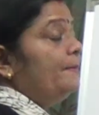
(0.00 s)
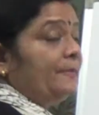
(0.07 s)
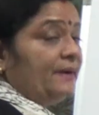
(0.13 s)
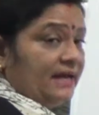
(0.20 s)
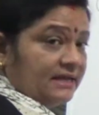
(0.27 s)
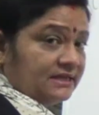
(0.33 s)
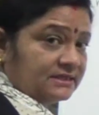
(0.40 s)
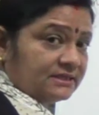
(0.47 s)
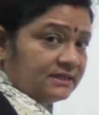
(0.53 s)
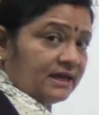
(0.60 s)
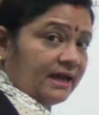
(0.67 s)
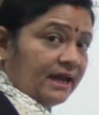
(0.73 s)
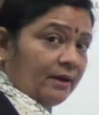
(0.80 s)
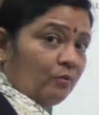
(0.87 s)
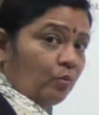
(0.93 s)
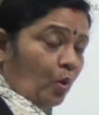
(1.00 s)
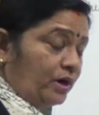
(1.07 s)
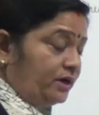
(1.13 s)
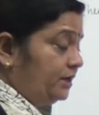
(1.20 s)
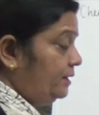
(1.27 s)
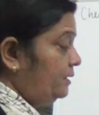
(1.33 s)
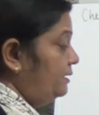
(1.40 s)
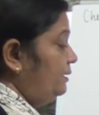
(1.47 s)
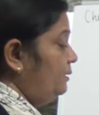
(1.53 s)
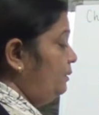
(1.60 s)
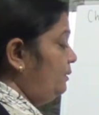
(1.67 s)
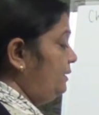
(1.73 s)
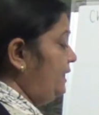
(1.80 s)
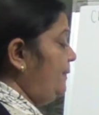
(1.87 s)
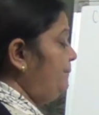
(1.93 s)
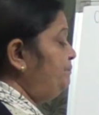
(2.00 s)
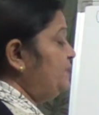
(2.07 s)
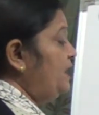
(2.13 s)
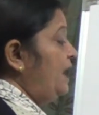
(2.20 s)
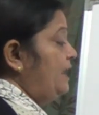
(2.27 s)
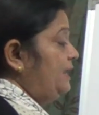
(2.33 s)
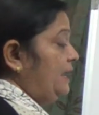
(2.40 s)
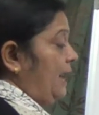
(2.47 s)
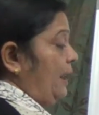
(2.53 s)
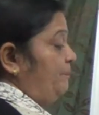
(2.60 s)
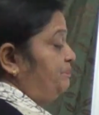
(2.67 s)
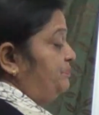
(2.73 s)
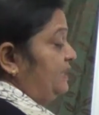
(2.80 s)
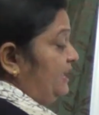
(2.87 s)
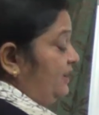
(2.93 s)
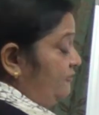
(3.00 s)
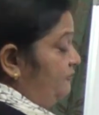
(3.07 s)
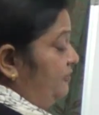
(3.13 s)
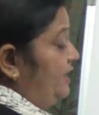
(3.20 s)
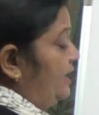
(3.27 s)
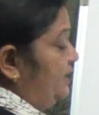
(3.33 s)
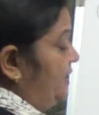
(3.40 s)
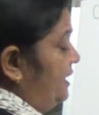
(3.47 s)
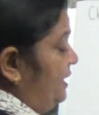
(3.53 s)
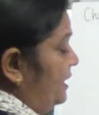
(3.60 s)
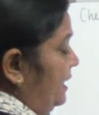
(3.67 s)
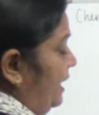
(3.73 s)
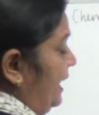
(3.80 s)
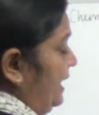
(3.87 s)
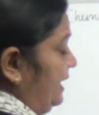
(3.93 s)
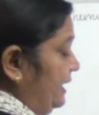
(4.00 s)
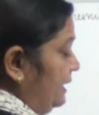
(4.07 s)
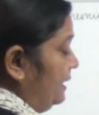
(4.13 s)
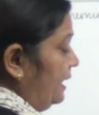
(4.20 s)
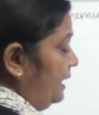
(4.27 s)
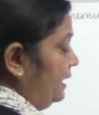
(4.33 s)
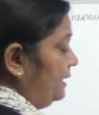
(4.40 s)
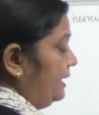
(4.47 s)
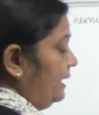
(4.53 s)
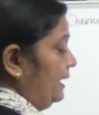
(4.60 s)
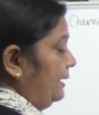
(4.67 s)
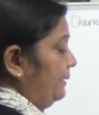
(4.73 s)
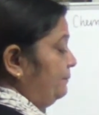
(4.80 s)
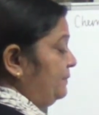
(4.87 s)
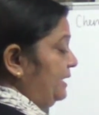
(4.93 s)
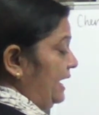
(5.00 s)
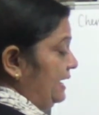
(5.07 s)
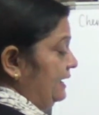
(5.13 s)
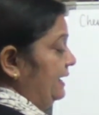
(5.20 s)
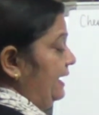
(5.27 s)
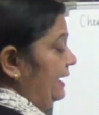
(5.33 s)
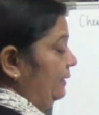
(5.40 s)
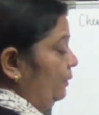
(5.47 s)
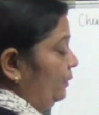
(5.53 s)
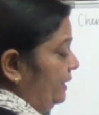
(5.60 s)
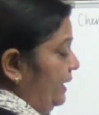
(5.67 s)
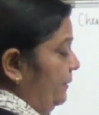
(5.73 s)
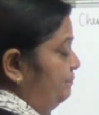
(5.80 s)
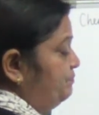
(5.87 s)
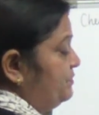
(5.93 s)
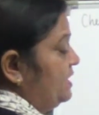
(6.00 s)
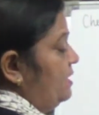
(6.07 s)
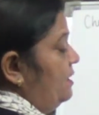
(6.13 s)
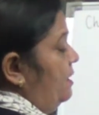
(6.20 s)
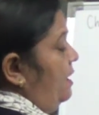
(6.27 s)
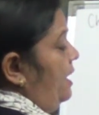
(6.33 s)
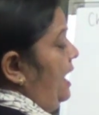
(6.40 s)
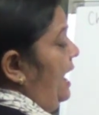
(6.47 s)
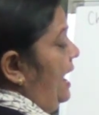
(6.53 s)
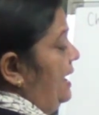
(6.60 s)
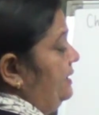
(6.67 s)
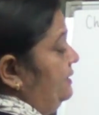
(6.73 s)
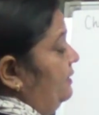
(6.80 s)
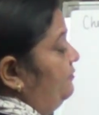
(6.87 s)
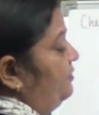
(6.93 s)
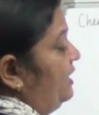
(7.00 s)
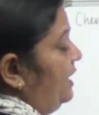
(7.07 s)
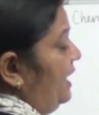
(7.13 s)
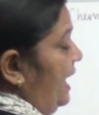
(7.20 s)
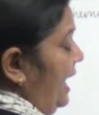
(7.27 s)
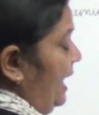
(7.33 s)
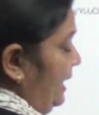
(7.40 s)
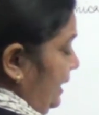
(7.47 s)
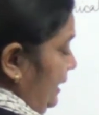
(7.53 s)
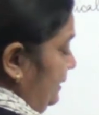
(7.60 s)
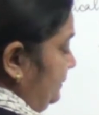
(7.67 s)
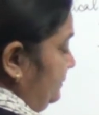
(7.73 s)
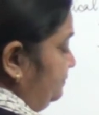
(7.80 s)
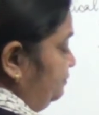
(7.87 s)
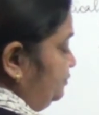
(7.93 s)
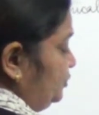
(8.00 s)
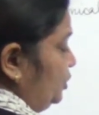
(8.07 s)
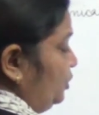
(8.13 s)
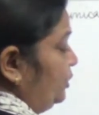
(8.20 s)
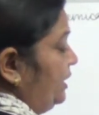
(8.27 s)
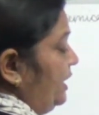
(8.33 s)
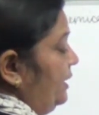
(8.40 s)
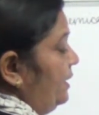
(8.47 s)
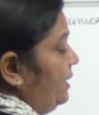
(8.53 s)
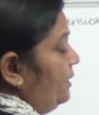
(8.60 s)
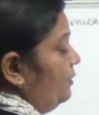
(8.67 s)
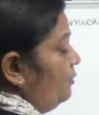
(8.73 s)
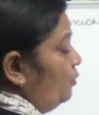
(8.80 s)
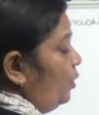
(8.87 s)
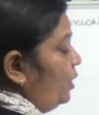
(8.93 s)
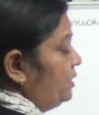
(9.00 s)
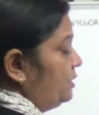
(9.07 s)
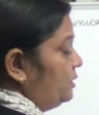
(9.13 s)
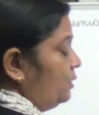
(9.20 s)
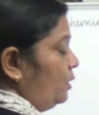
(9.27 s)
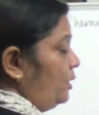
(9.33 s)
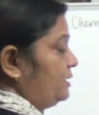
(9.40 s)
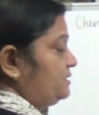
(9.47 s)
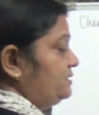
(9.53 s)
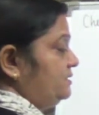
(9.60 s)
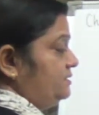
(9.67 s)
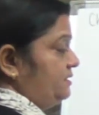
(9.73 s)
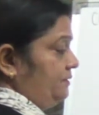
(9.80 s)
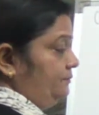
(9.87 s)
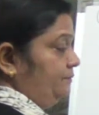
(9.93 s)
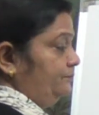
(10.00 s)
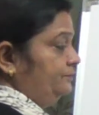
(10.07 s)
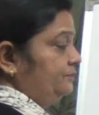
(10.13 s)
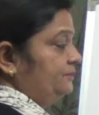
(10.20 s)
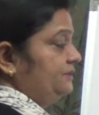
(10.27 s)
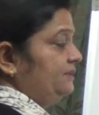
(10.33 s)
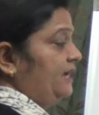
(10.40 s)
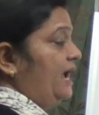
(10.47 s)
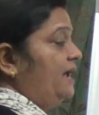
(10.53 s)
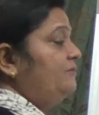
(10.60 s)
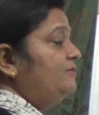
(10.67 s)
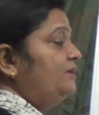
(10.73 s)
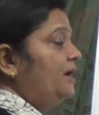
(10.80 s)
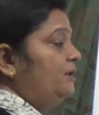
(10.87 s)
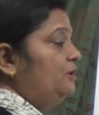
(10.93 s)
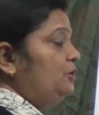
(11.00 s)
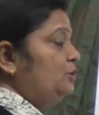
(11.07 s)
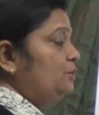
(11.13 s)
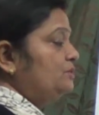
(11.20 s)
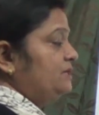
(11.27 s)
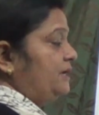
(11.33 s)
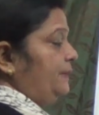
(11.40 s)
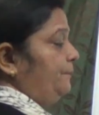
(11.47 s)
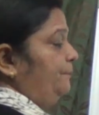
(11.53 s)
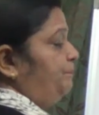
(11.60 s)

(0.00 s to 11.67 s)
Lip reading: plus water, okay. Now if we are taking any alkane, okay, and we are adding, okay, what? Oxygen, and we are using